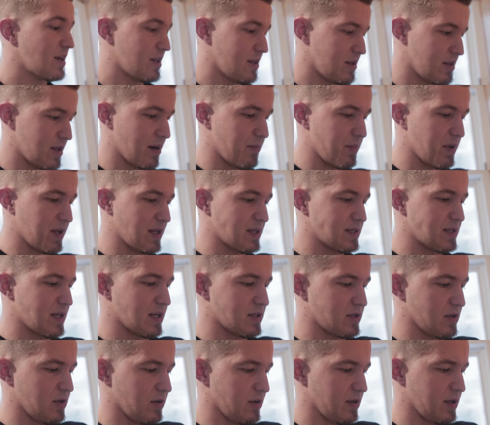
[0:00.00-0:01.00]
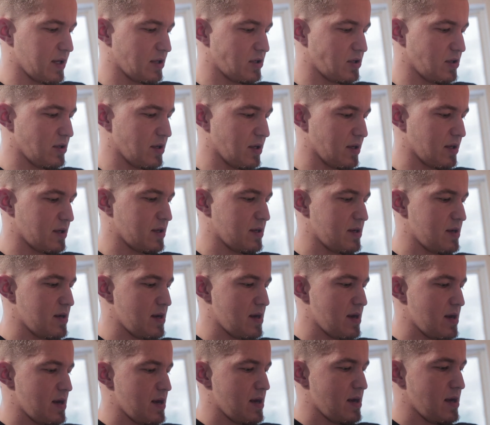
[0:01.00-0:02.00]
3 minutes, that's all that you need.
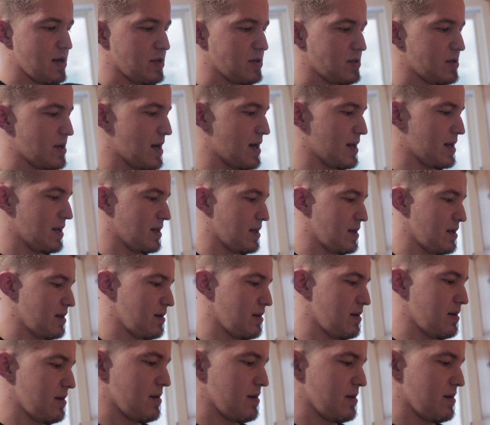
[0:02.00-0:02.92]
So add it in